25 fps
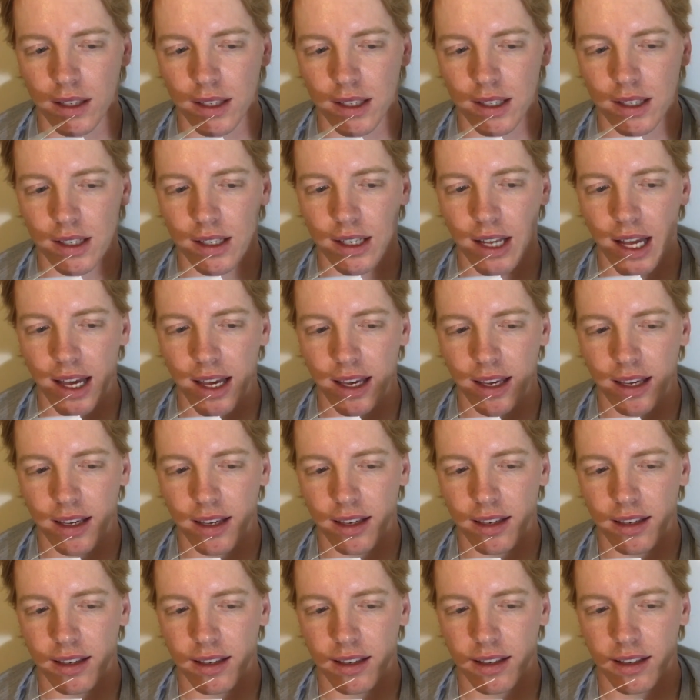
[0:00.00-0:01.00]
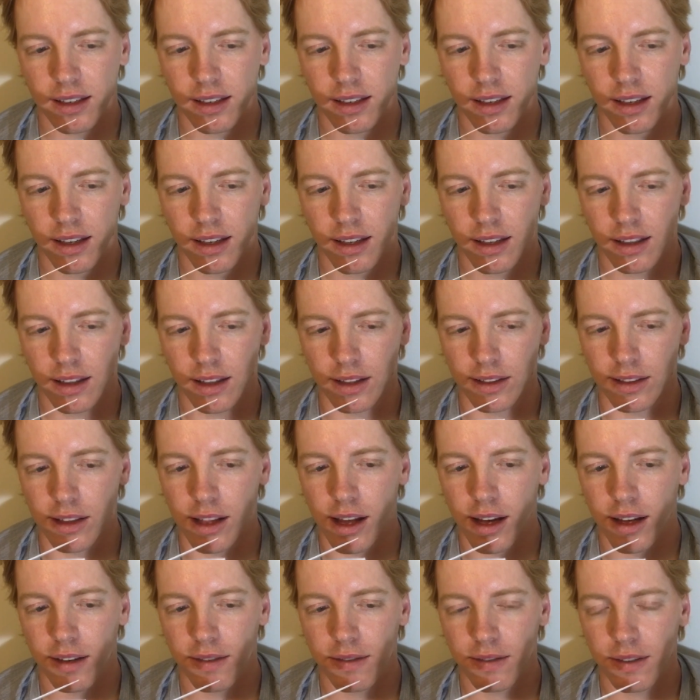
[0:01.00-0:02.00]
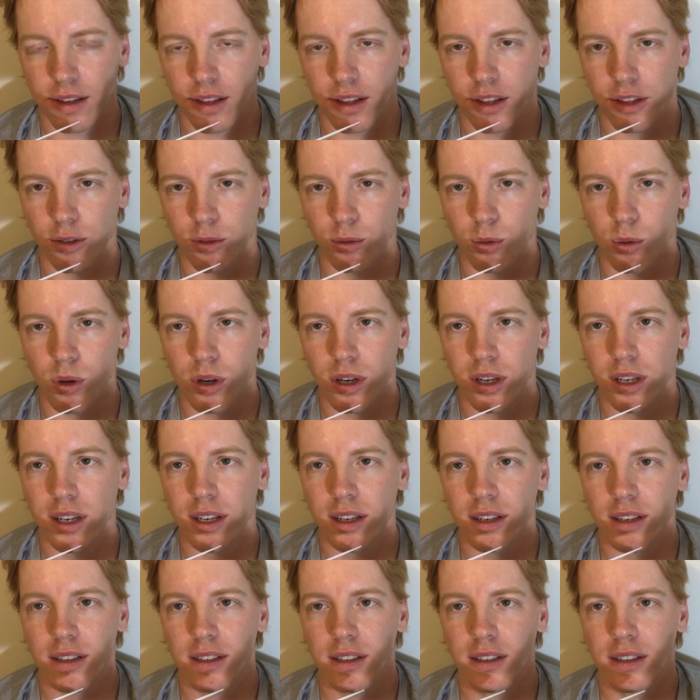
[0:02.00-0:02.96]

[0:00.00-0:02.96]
stake, the life in the wood,